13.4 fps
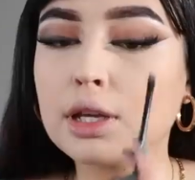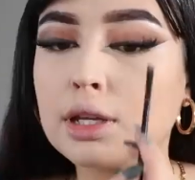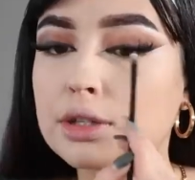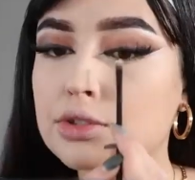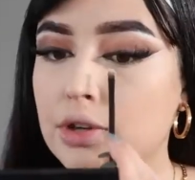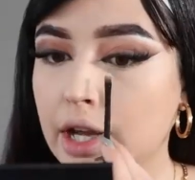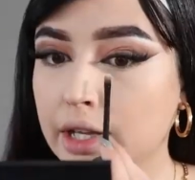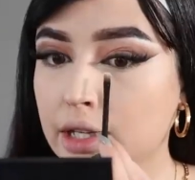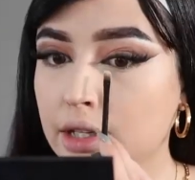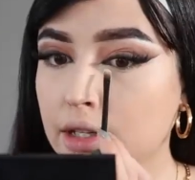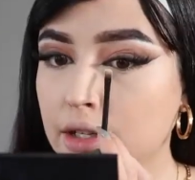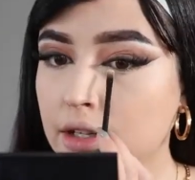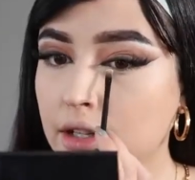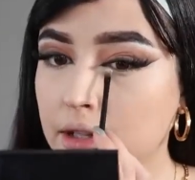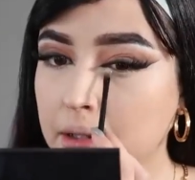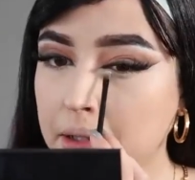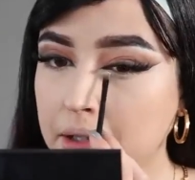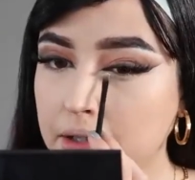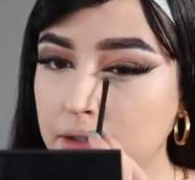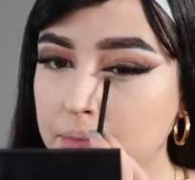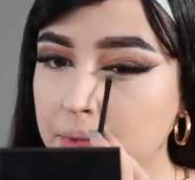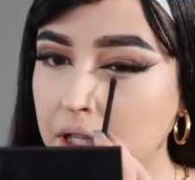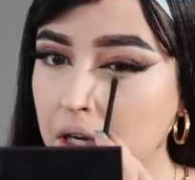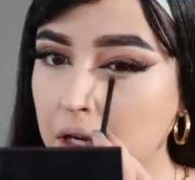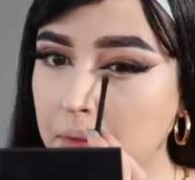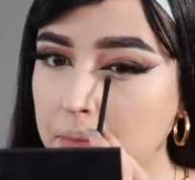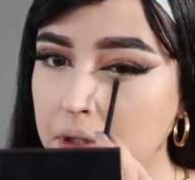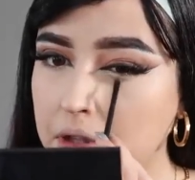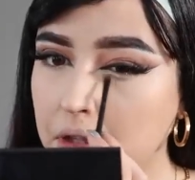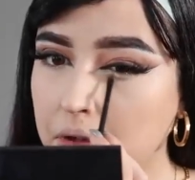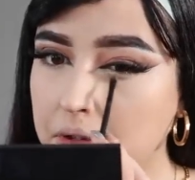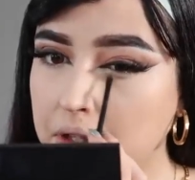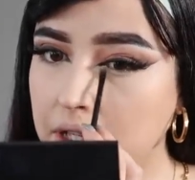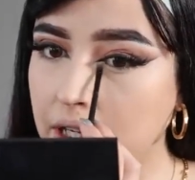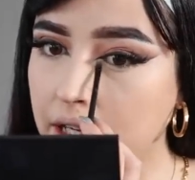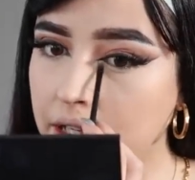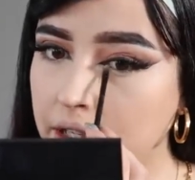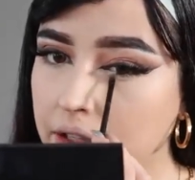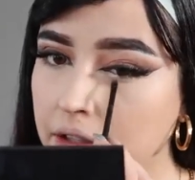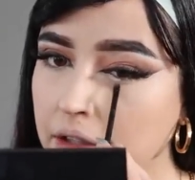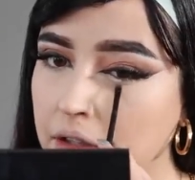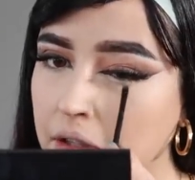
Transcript: and dragging it a little bit below the eye.